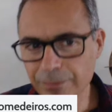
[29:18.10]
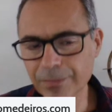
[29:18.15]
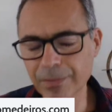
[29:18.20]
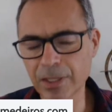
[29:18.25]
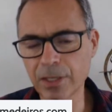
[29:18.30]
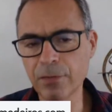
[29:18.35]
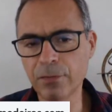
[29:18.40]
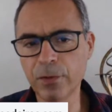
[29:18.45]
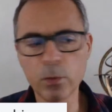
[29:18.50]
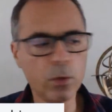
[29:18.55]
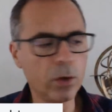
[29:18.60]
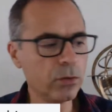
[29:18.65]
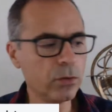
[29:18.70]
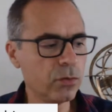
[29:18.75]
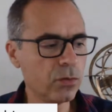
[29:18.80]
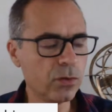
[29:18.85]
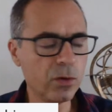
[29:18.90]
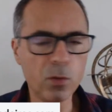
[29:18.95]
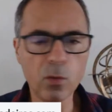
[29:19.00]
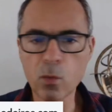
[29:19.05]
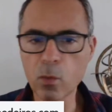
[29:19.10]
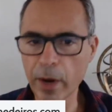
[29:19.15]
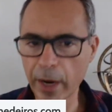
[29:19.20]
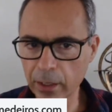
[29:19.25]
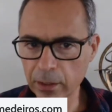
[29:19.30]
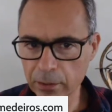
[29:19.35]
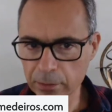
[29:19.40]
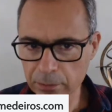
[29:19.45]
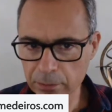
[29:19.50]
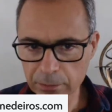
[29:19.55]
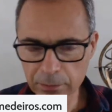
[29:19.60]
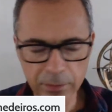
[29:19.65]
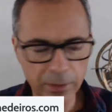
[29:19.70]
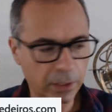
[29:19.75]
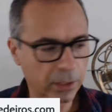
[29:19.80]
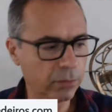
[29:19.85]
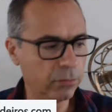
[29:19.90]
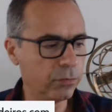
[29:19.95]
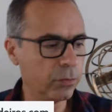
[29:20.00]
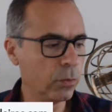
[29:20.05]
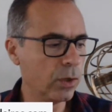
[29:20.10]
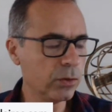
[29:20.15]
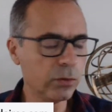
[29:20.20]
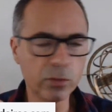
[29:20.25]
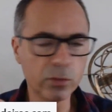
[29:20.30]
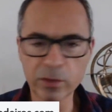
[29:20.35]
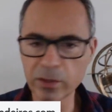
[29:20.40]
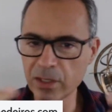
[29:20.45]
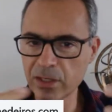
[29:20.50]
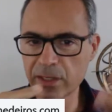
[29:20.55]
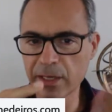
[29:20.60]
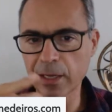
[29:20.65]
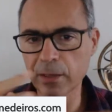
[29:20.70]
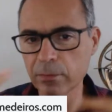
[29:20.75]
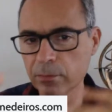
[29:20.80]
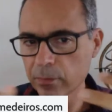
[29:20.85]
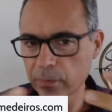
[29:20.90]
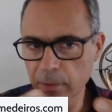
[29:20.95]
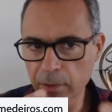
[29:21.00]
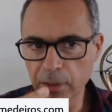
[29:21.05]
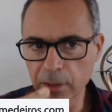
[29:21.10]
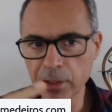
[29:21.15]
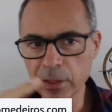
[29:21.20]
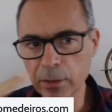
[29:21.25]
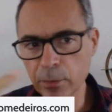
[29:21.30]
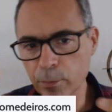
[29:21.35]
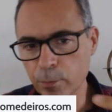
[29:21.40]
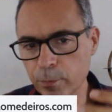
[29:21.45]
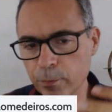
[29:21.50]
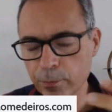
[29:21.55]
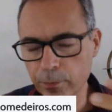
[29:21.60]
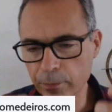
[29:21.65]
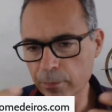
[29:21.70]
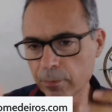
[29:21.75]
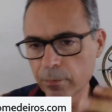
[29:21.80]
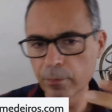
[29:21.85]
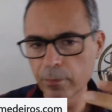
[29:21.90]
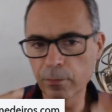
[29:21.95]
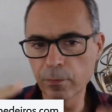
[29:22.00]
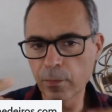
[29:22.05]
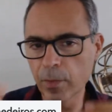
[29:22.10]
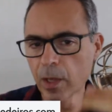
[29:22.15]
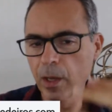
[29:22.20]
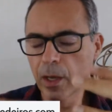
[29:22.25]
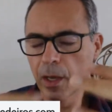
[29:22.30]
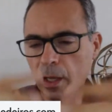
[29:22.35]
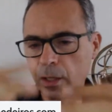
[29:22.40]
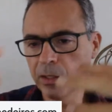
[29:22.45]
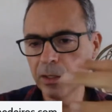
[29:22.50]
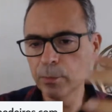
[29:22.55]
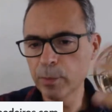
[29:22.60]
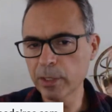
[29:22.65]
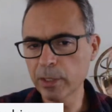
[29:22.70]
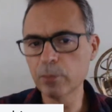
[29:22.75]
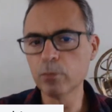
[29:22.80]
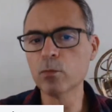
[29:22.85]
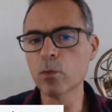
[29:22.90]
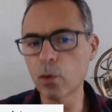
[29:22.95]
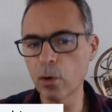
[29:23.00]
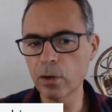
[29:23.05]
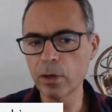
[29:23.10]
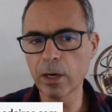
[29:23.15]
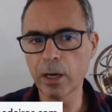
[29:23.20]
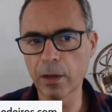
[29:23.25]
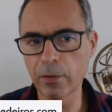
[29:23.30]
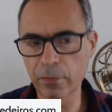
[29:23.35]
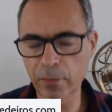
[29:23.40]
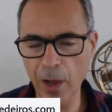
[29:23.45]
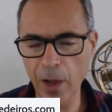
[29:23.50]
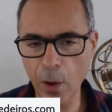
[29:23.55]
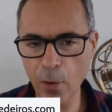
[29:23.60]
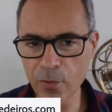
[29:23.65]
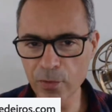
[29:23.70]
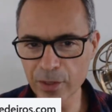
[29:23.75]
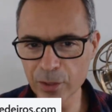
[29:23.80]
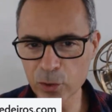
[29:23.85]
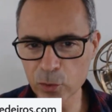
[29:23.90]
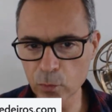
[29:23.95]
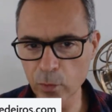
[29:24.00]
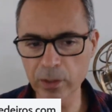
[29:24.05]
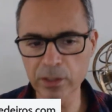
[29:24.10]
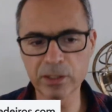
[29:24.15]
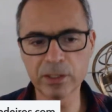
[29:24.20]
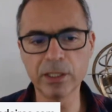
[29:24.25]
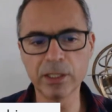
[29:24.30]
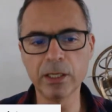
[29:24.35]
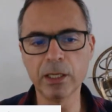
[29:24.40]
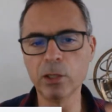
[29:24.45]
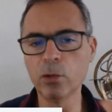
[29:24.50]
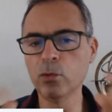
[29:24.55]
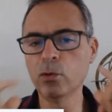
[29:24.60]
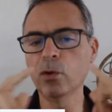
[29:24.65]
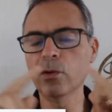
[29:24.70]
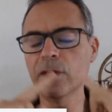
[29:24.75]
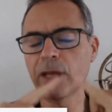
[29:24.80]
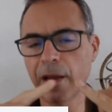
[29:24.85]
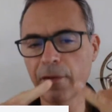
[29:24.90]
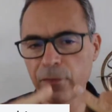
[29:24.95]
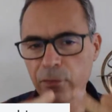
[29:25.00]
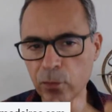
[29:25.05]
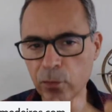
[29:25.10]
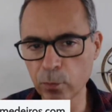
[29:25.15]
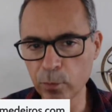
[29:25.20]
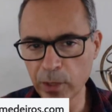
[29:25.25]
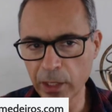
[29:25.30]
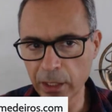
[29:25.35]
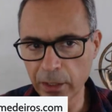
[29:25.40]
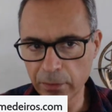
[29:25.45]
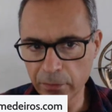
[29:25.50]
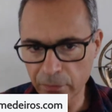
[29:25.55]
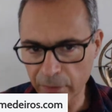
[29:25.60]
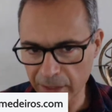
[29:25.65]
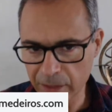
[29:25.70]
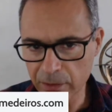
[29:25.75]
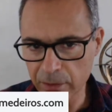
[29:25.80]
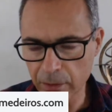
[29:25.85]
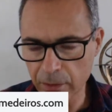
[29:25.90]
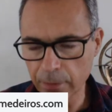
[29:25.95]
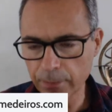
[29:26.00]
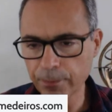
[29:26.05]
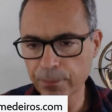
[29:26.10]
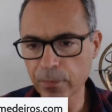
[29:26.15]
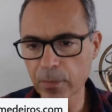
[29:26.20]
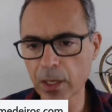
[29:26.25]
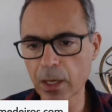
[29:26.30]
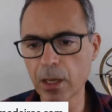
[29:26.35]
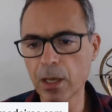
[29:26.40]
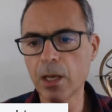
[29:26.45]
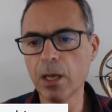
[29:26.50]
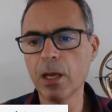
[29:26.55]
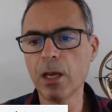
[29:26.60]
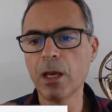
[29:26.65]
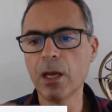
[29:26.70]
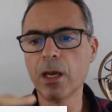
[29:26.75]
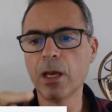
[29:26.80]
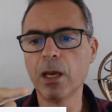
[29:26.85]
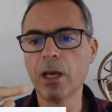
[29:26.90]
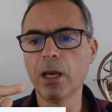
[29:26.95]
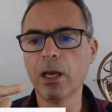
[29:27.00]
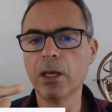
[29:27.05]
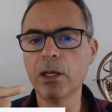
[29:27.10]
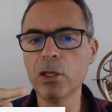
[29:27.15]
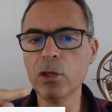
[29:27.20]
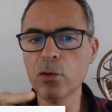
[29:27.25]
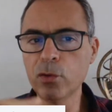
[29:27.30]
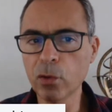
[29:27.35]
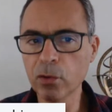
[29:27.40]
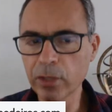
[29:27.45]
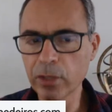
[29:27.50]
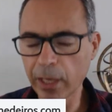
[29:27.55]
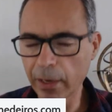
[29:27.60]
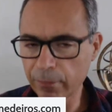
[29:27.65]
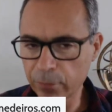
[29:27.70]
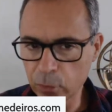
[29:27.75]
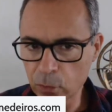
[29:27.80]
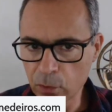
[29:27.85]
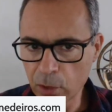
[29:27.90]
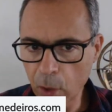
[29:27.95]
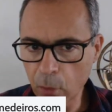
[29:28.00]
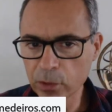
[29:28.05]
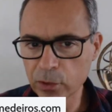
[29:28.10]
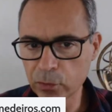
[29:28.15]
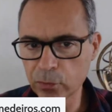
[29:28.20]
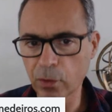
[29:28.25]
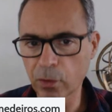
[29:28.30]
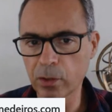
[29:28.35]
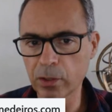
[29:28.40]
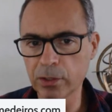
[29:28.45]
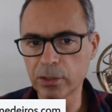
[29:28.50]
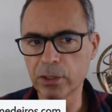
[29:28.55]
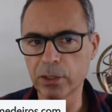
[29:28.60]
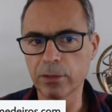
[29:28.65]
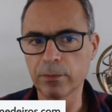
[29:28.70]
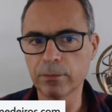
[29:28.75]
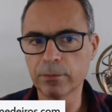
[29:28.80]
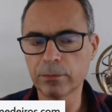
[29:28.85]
if you want to know when, if you want to understand a little bit more of how this works, you don't have to be an investor. You don't have to know astrology.